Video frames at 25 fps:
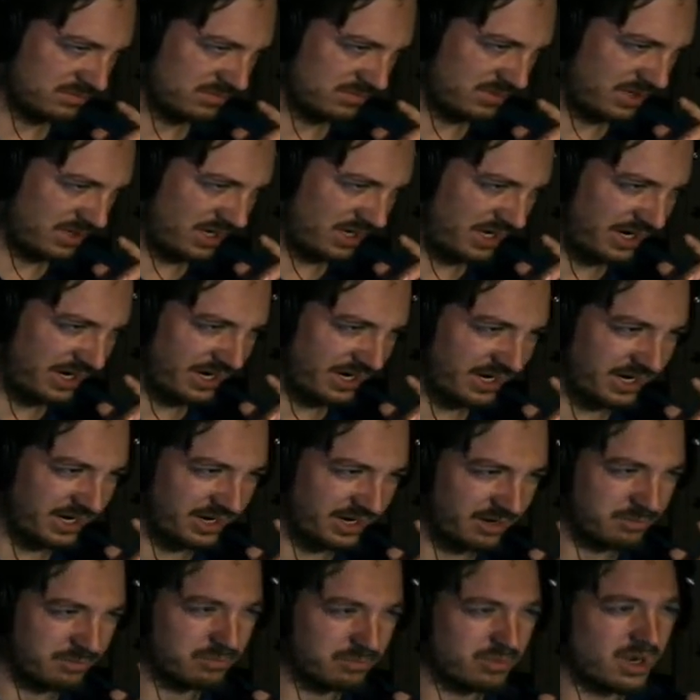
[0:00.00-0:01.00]
I
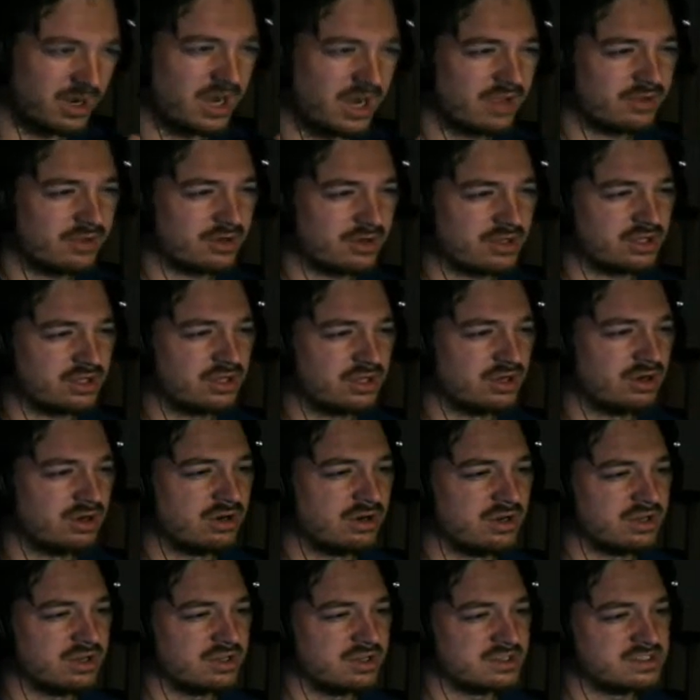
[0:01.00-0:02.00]
am rather
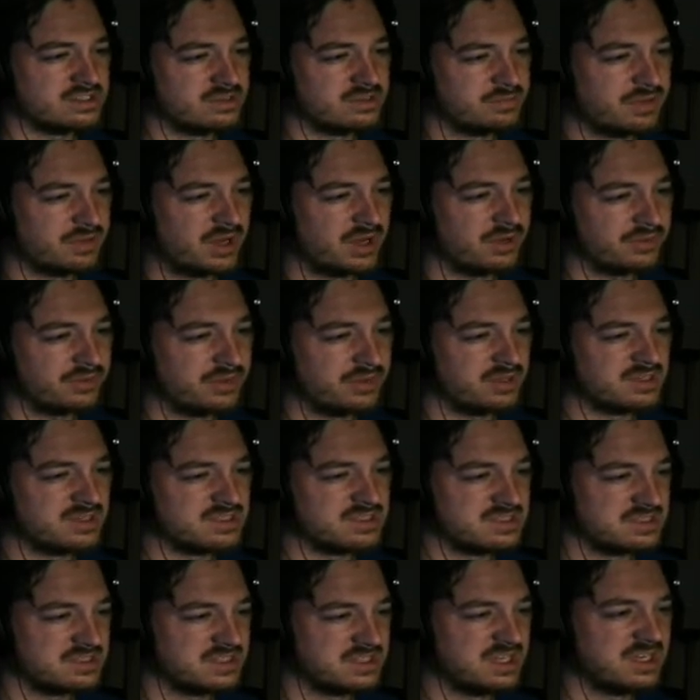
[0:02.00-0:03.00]
curious about
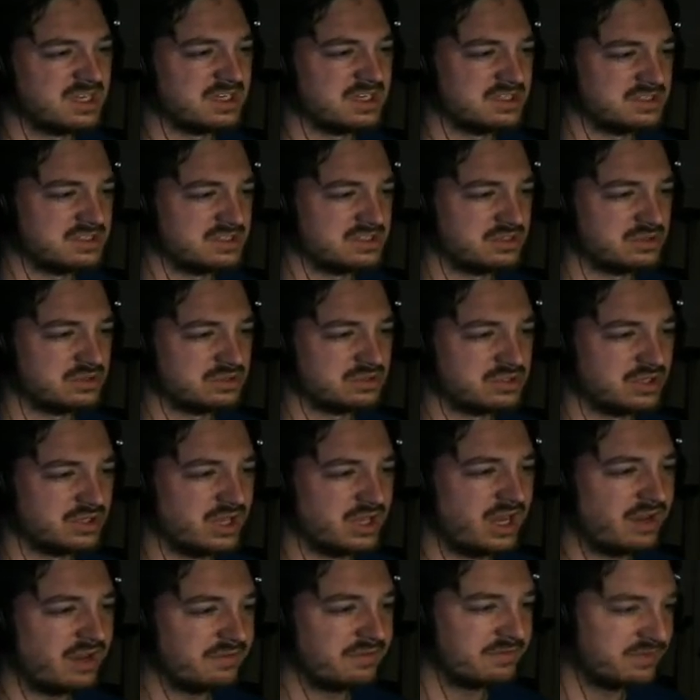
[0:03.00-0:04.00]
these things you should
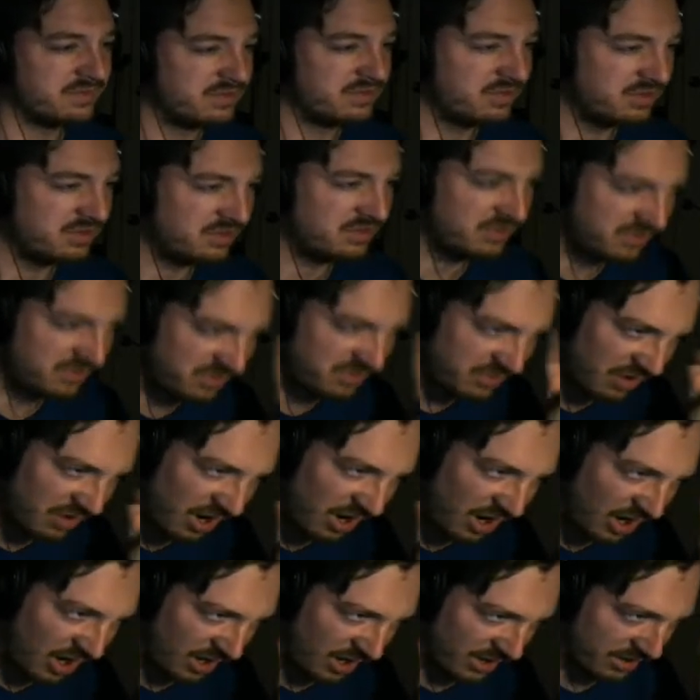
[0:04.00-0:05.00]
have
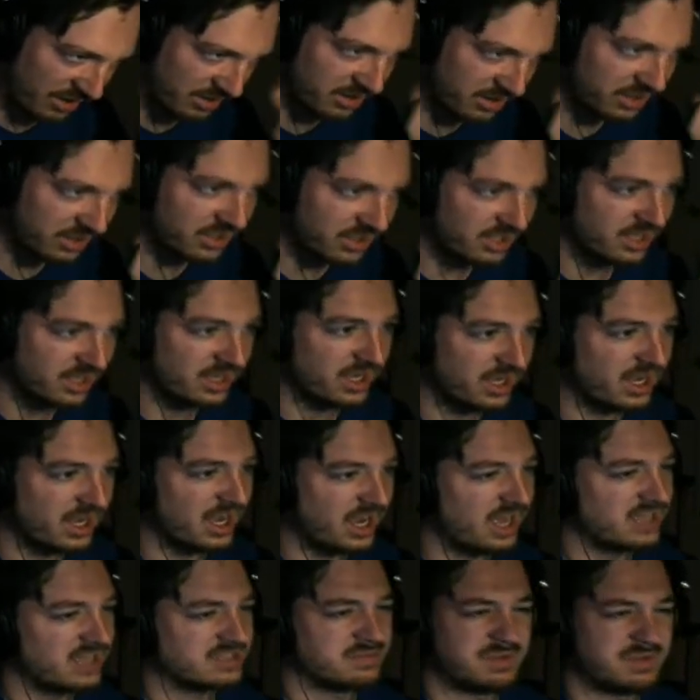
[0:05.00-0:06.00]
done
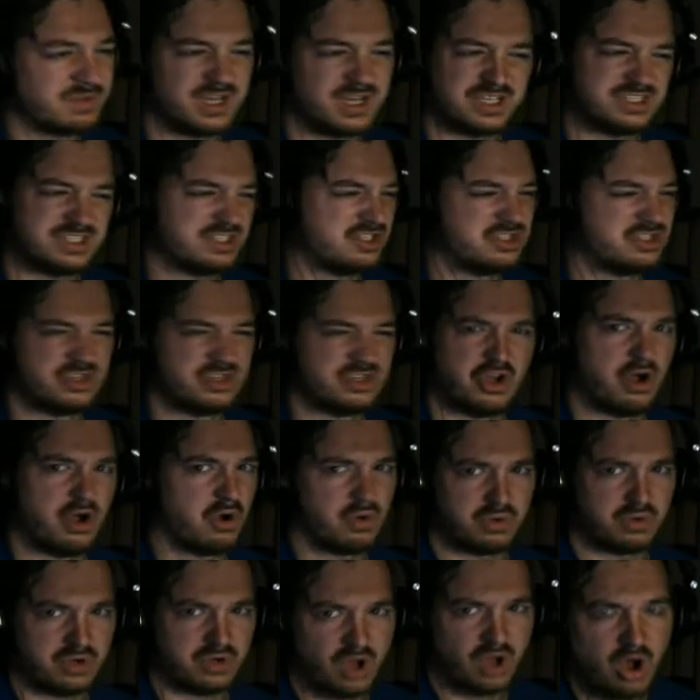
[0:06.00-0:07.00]
as my
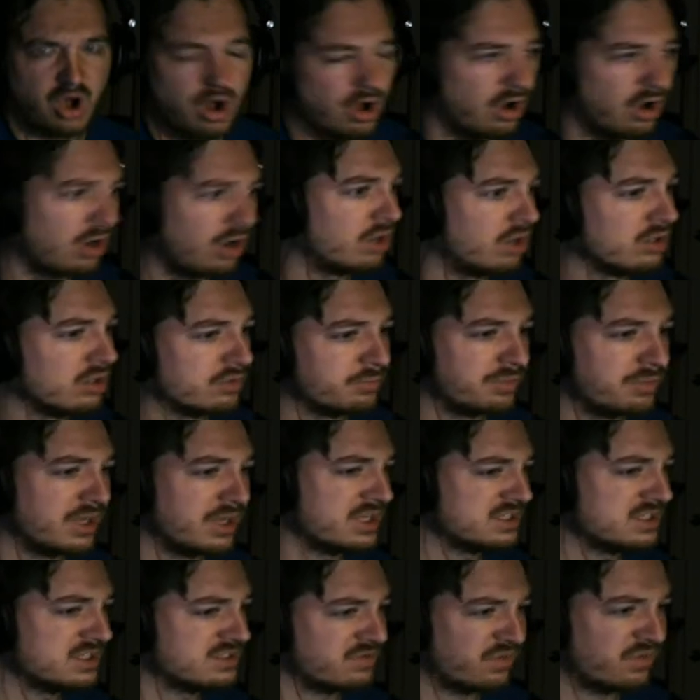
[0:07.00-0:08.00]
so called
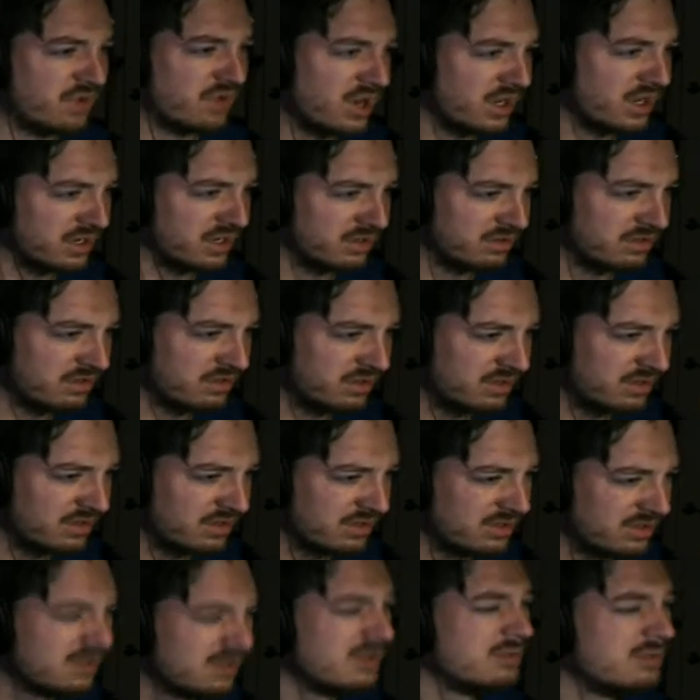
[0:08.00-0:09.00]
best friend.
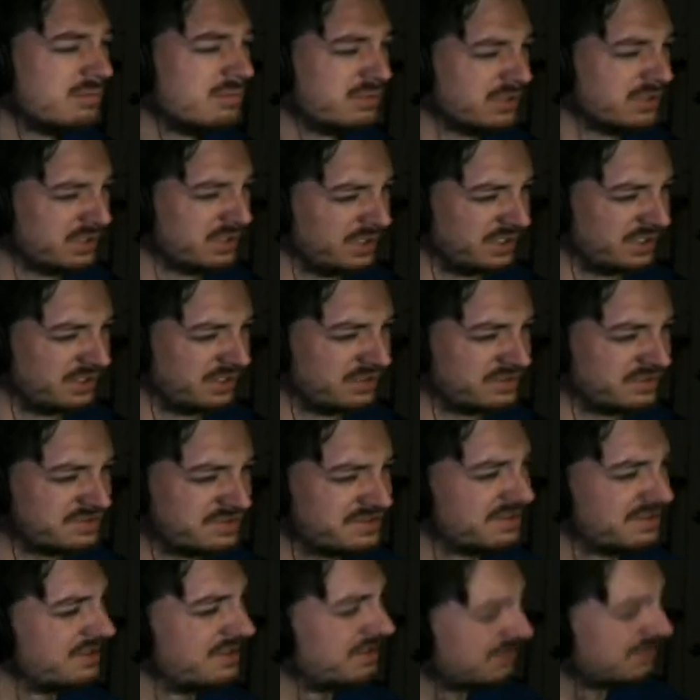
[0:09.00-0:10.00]
Please,
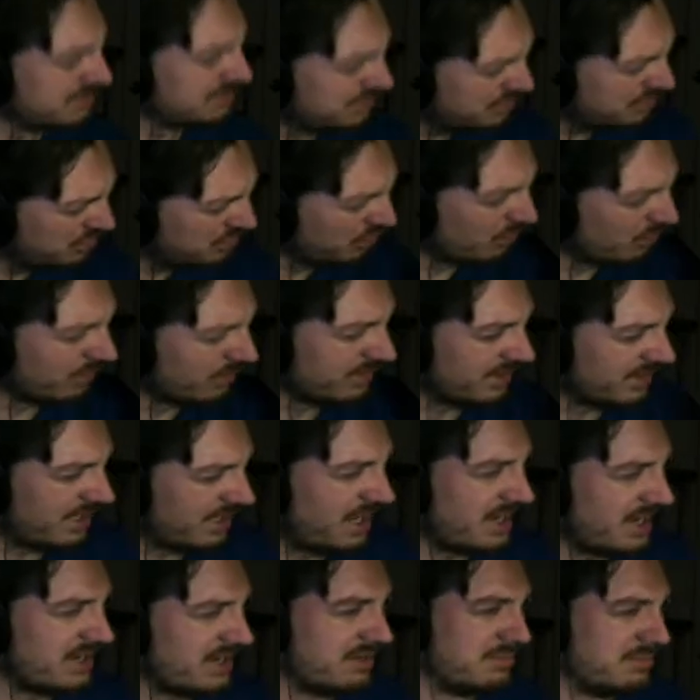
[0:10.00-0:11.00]
do
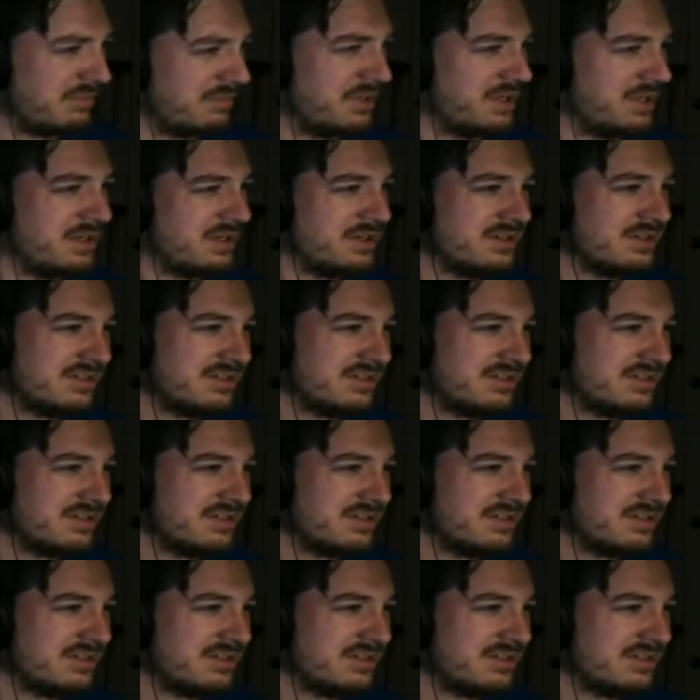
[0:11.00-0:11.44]
enlighten me.